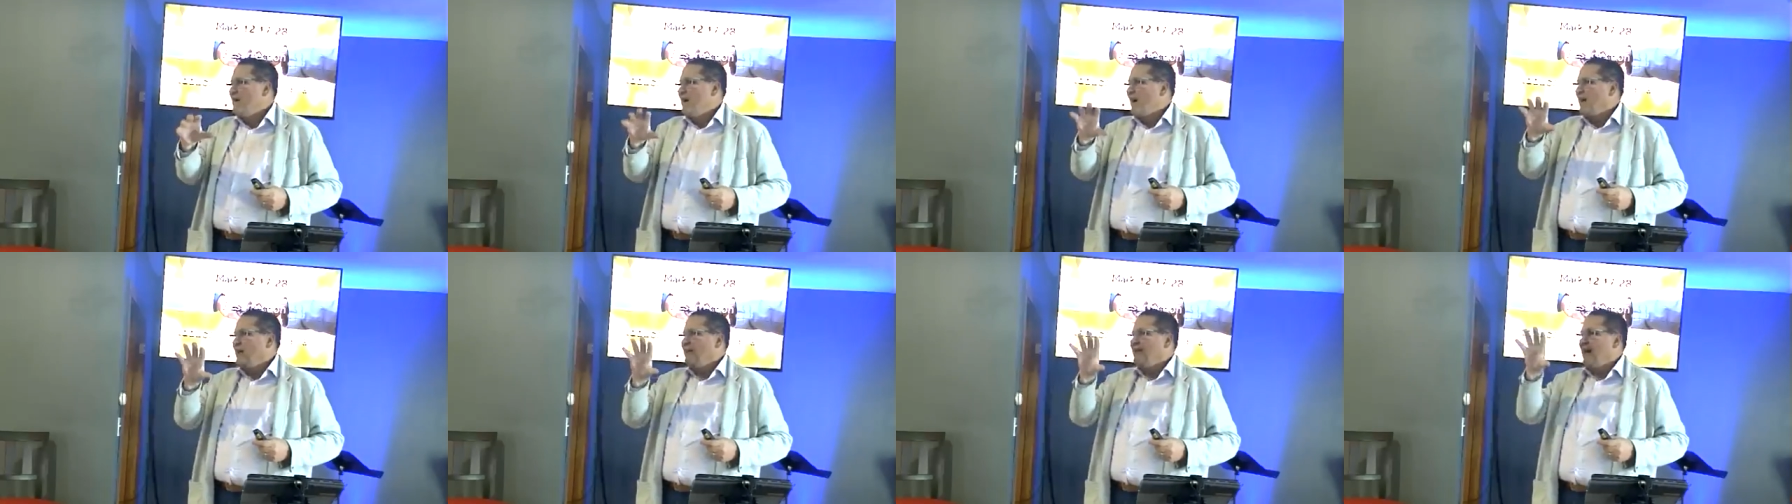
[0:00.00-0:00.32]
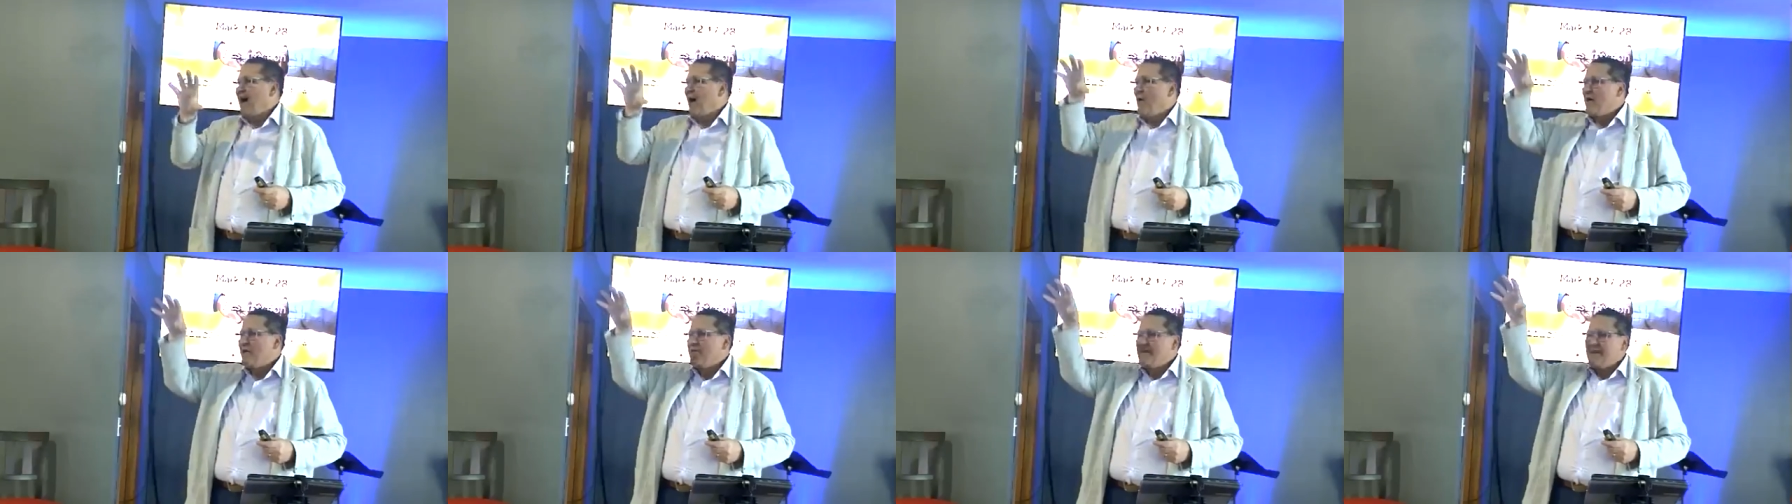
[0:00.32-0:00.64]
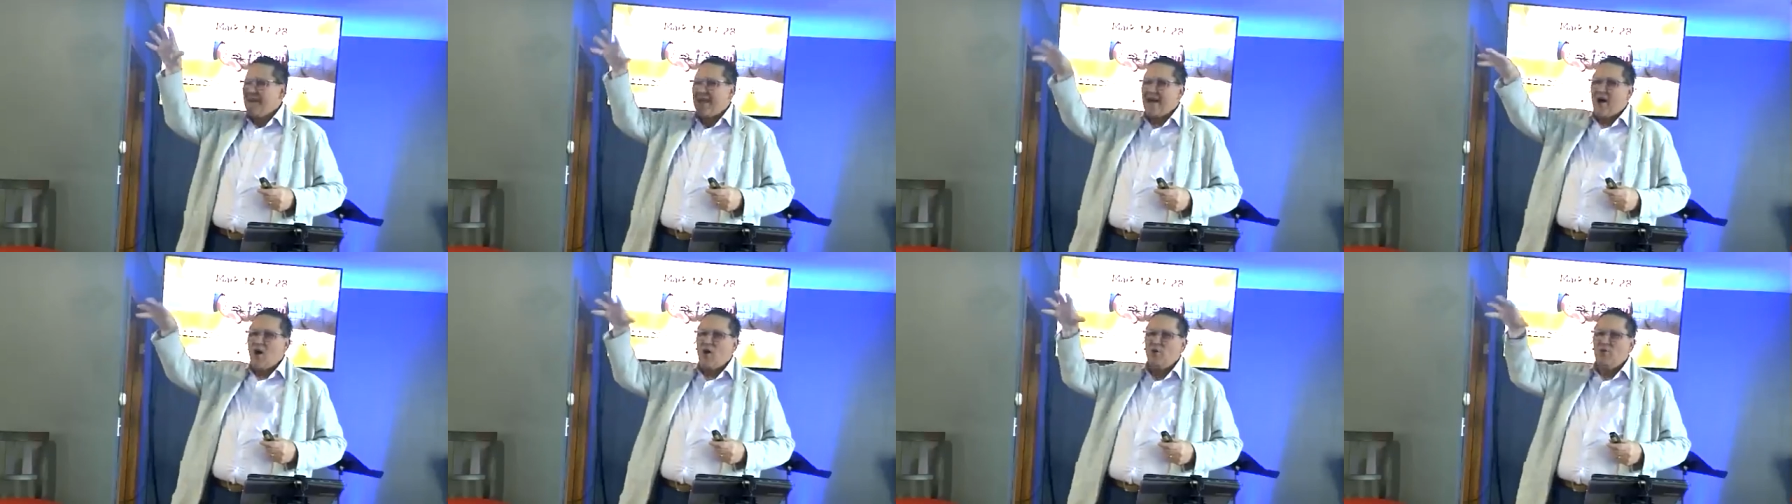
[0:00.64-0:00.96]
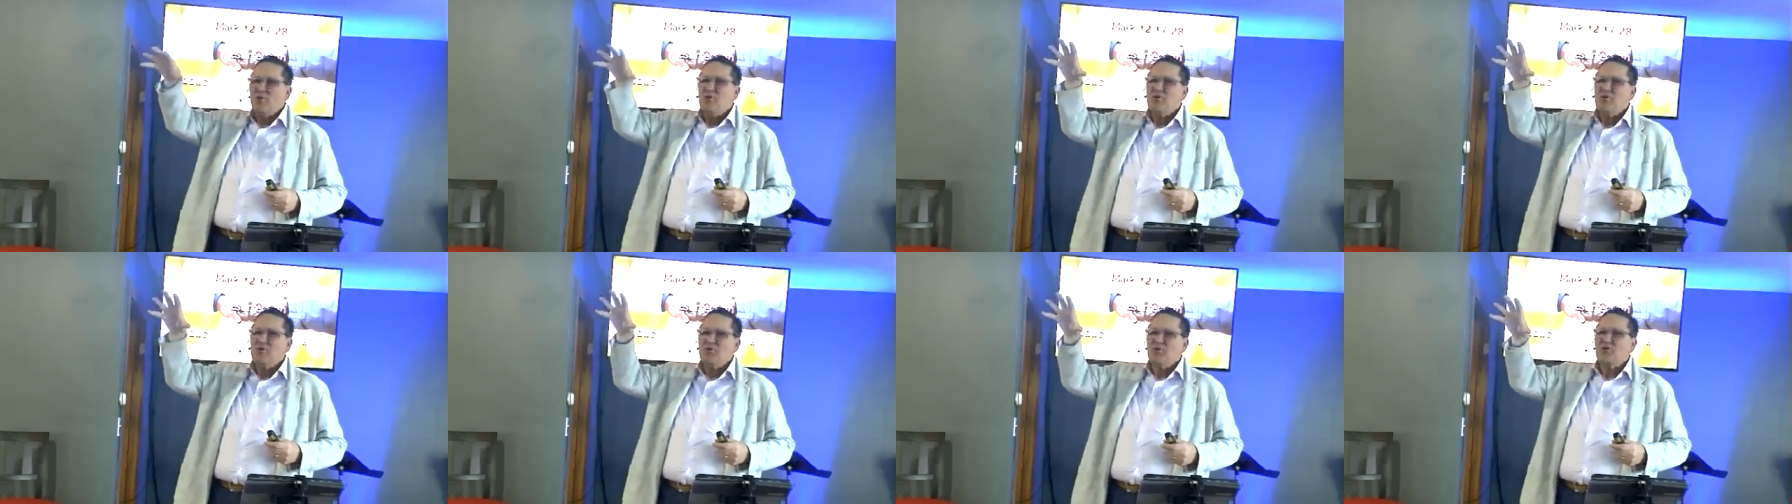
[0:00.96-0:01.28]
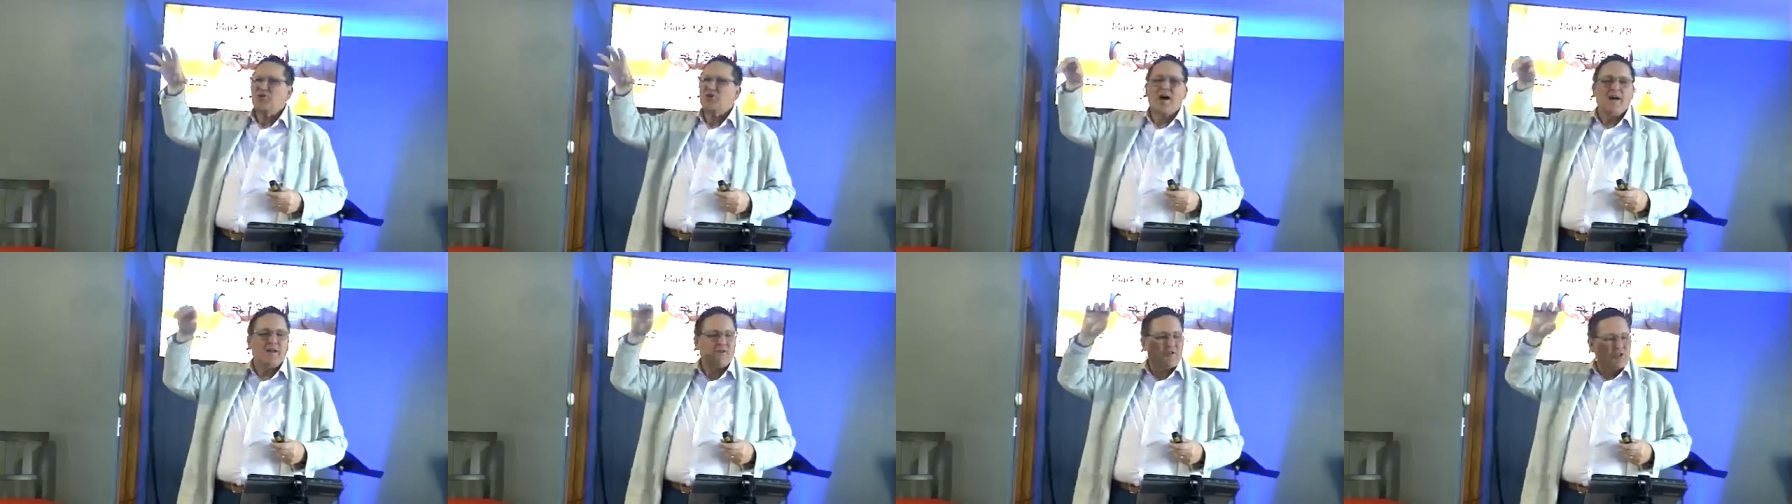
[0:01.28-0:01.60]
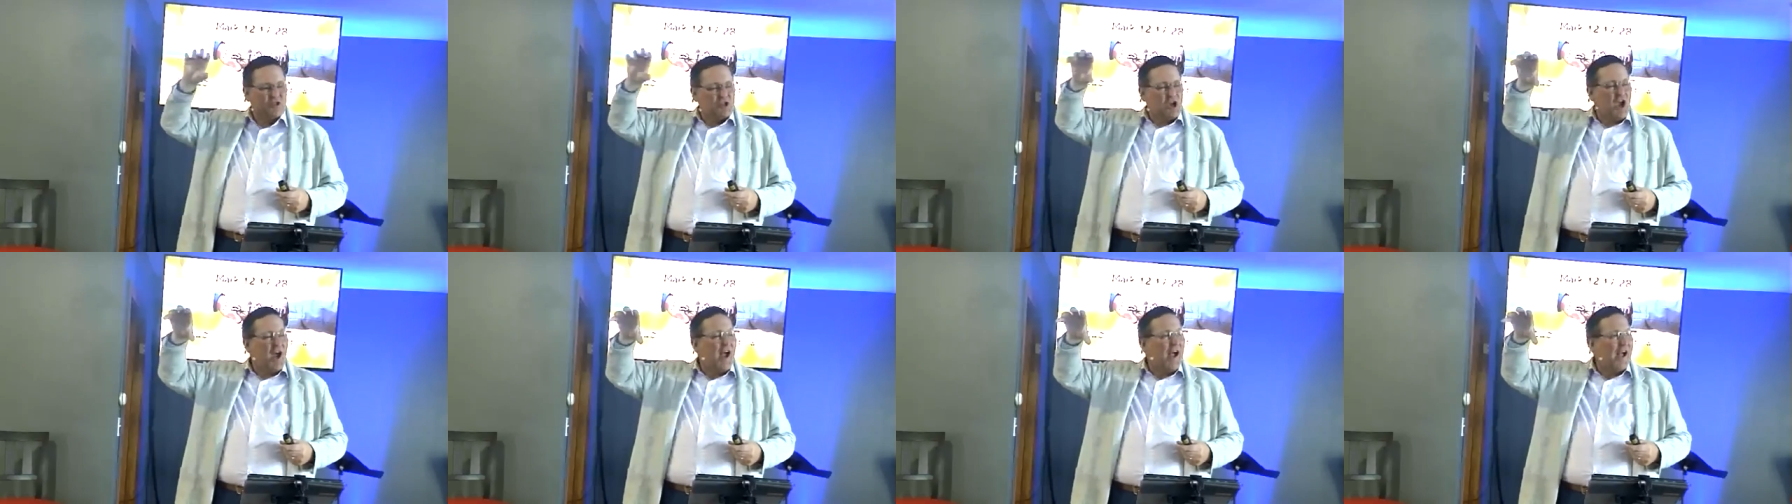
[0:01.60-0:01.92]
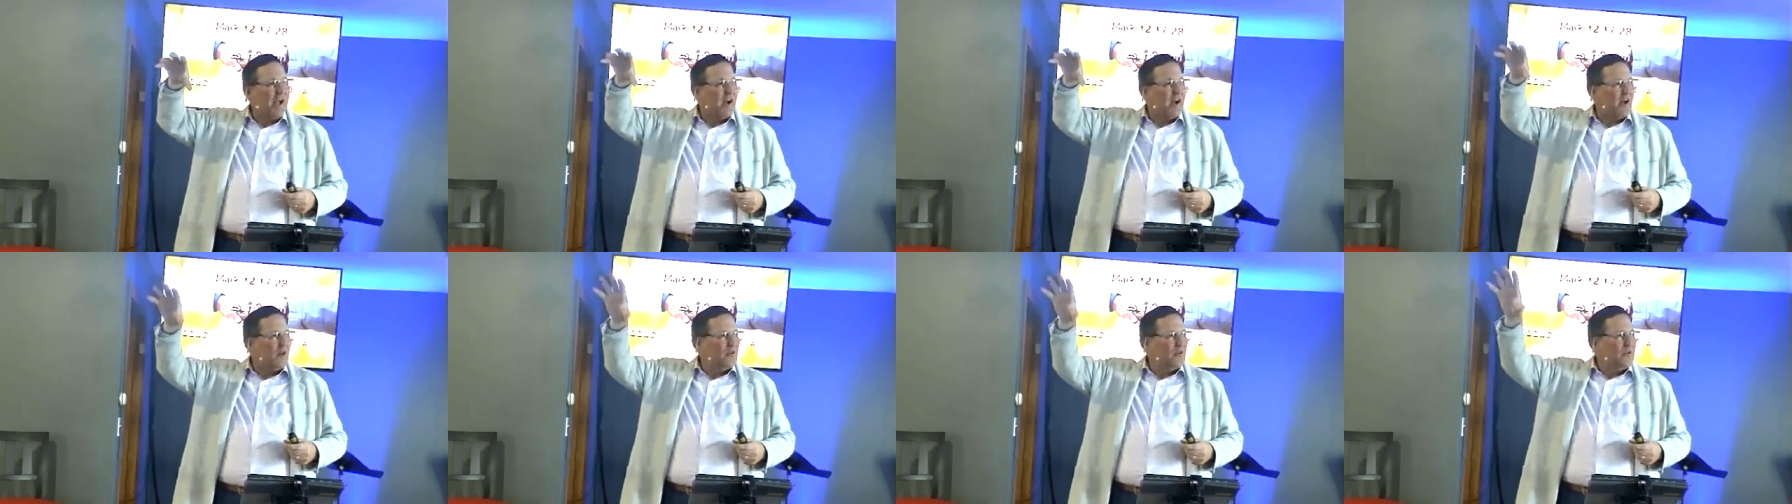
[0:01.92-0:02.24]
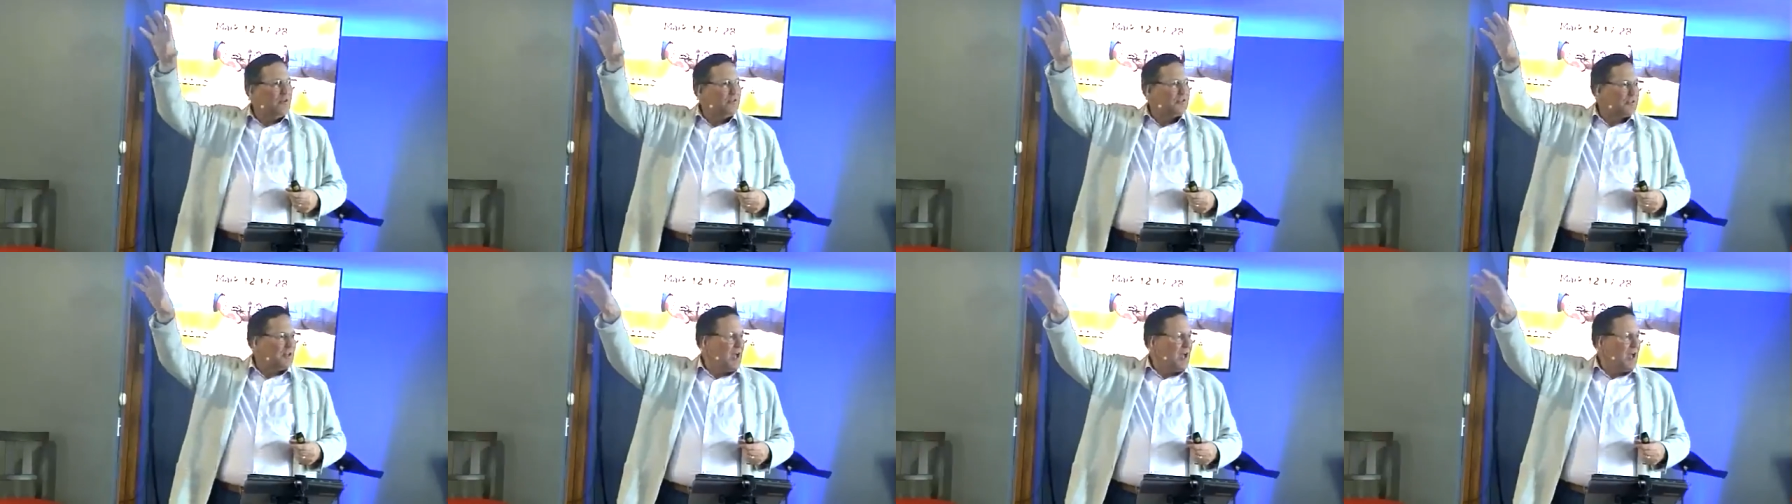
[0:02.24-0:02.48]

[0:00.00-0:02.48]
allowing the eldest ch- child,